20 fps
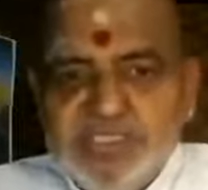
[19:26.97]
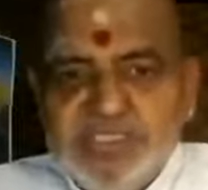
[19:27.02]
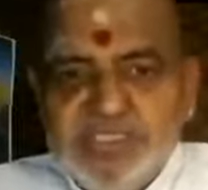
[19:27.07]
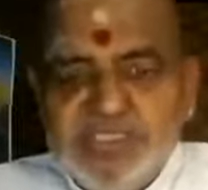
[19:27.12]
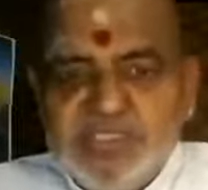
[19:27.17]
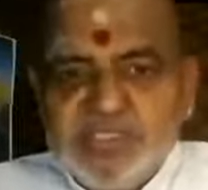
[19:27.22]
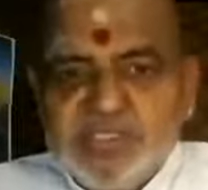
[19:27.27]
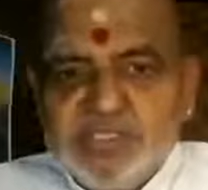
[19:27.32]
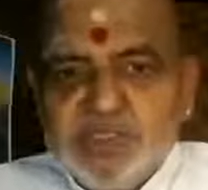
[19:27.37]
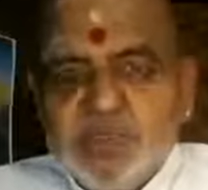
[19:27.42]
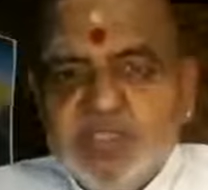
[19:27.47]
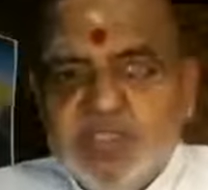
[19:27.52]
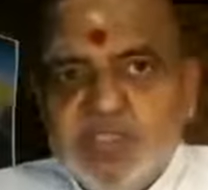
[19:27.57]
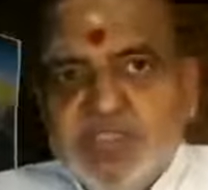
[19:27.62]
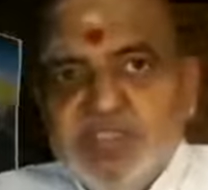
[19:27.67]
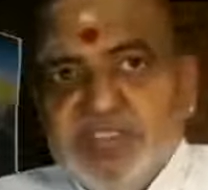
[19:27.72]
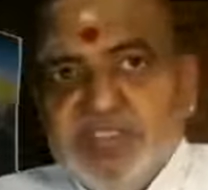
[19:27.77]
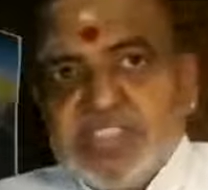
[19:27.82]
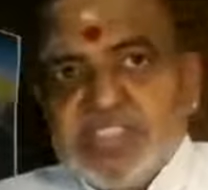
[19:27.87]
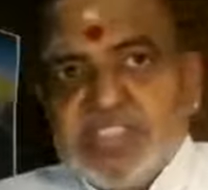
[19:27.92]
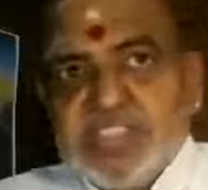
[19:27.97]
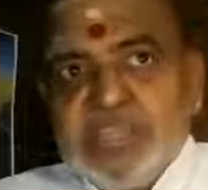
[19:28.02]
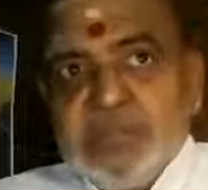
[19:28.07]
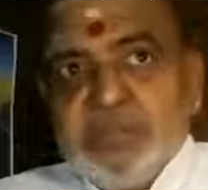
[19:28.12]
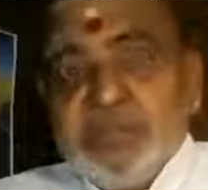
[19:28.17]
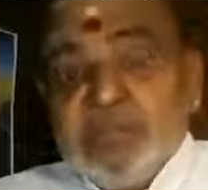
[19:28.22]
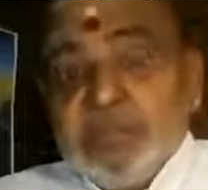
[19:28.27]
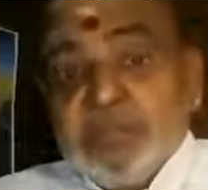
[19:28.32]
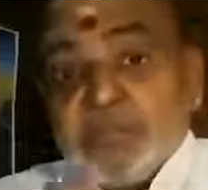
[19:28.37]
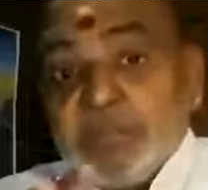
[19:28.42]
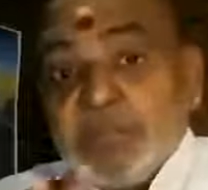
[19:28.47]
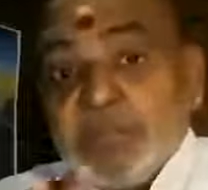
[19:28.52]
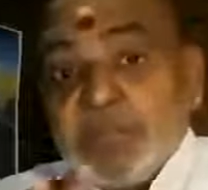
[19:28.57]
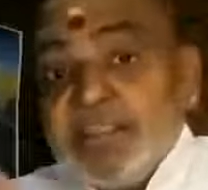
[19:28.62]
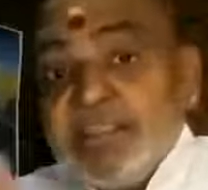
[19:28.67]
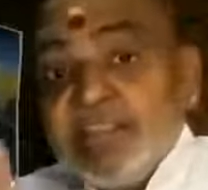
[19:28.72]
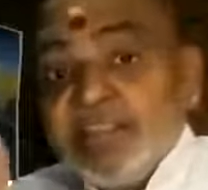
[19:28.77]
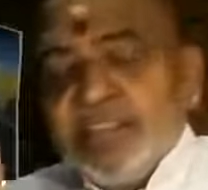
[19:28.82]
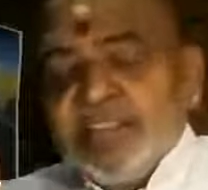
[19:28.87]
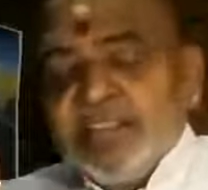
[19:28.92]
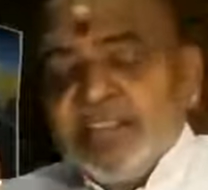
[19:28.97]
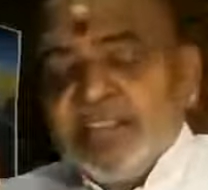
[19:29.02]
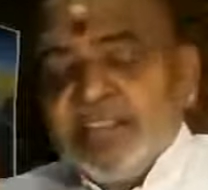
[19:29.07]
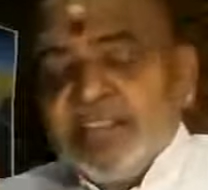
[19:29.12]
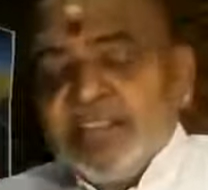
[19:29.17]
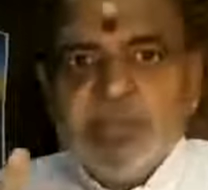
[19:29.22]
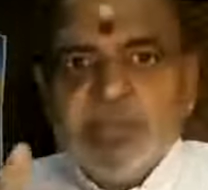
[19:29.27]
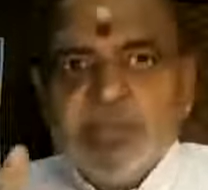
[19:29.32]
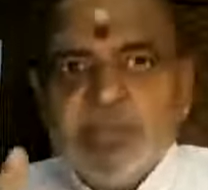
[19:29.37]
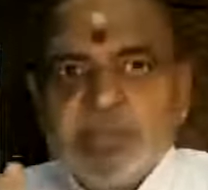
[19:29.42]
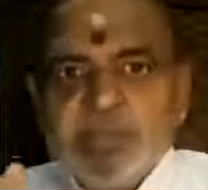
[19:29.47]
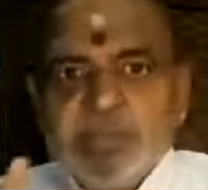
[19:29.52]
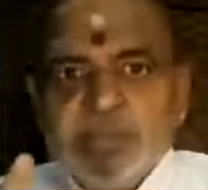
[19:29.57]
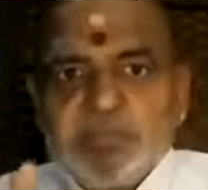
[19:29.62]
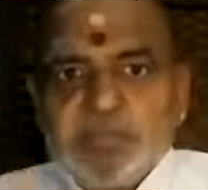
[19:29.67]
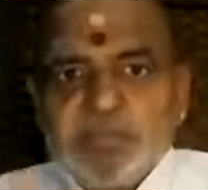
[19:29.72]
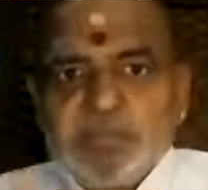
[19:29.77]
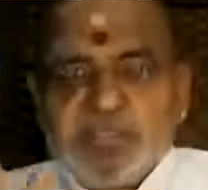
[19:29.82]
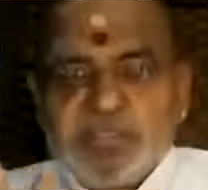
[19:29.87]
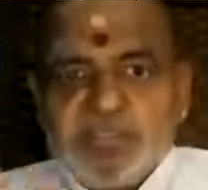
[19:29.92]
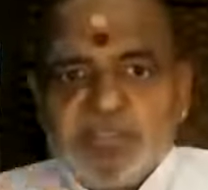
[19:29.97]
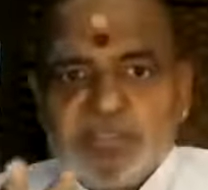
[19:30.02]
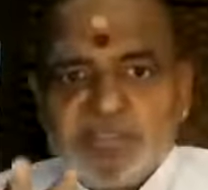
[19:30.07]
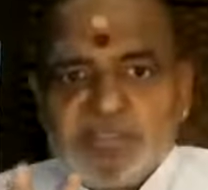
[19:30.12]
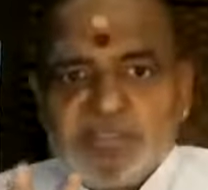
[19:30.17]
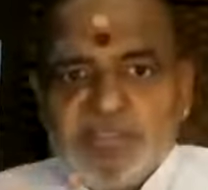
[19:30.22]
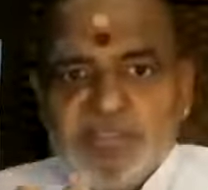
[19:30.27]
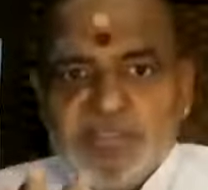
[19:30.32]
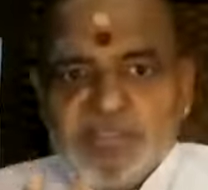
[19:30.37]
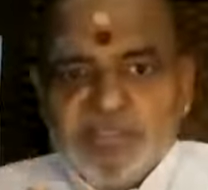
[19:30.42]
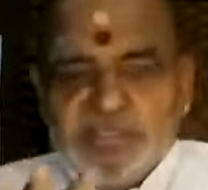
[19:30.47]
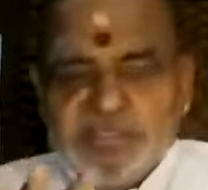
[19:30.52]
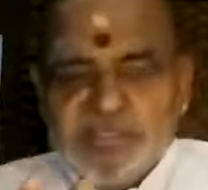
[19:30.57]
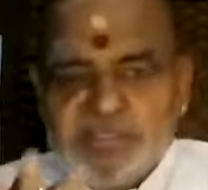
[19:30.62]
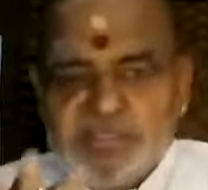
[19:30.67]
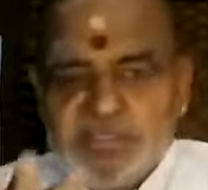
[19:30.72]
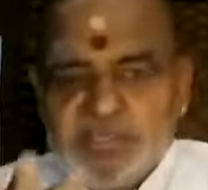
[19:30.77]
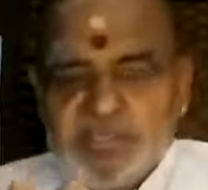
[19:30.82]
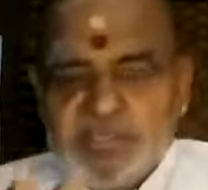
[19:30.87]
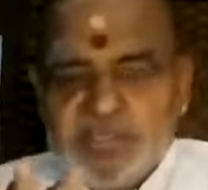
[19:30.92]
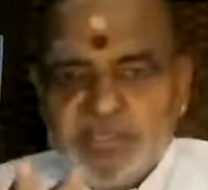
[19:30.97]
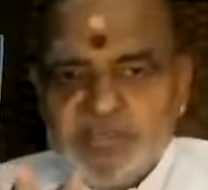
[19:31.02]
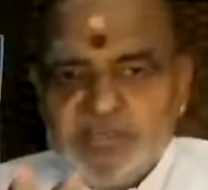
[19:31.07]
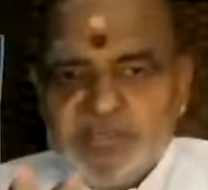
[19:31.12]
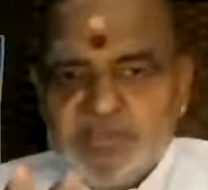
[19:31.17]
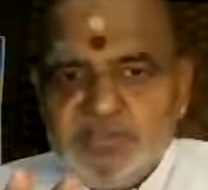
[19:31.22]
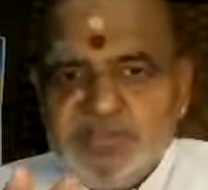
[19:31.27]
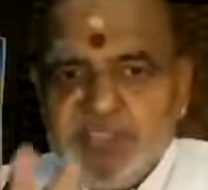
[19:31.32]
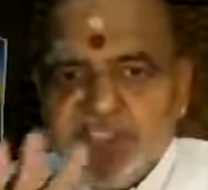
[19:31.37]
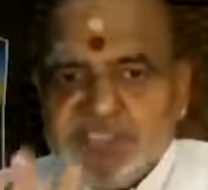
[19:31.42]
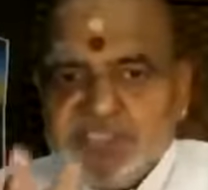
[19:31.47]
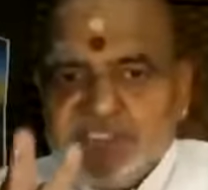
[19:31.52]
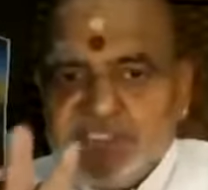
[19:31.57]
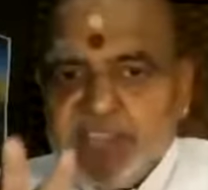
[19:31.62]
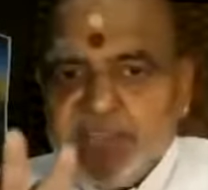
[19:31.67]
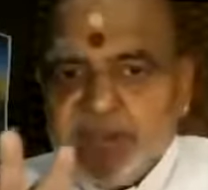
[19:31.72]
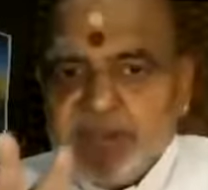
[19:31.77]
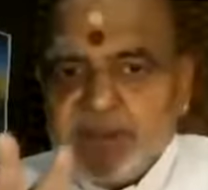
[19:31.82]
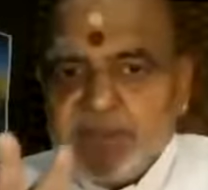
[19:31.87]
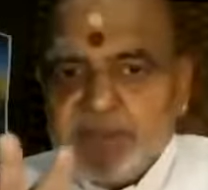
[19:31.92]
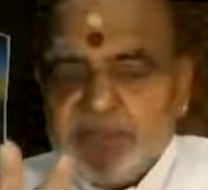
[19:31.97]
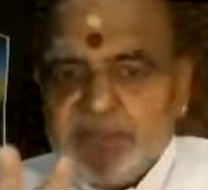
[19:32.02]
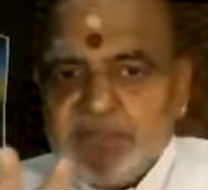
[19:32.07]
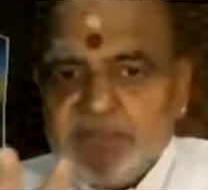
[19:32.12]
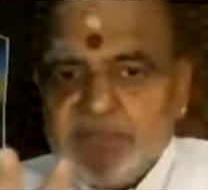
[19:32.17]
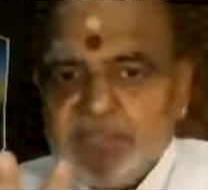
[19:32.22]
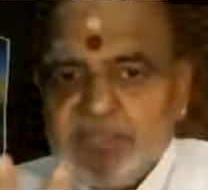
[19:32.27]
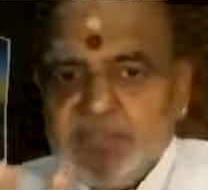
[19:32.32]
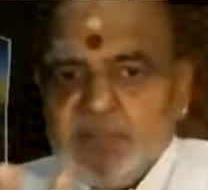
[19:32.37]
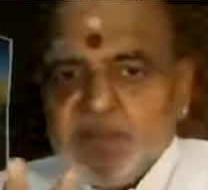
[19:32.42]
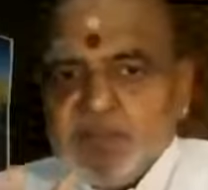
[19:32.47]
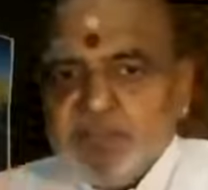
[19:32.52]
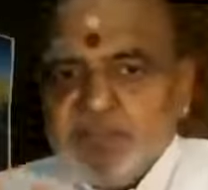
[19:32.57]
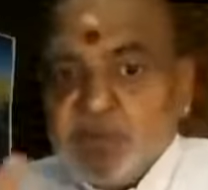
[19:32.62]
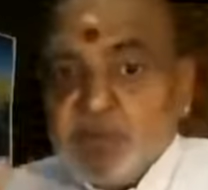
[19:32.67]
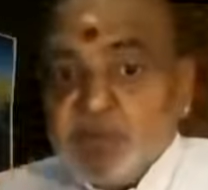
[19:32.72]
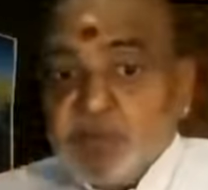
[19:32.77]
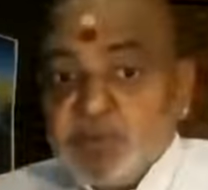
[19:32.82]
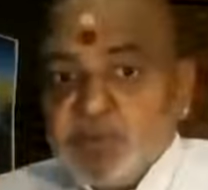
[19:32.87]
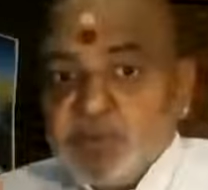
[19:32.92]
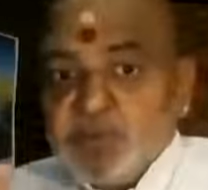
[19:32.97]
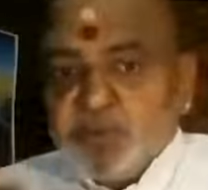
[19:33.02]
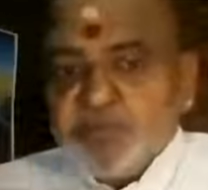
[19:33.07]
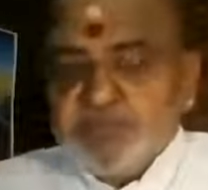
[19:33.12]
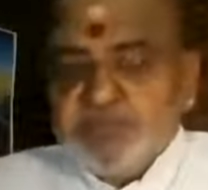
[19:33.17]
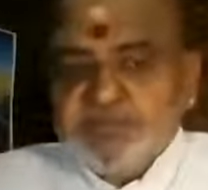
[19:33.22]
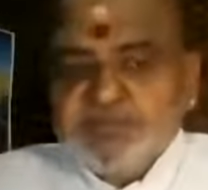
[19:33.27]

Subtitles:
So you first keep the mind to the particular thing, fixed there in what we are going to do.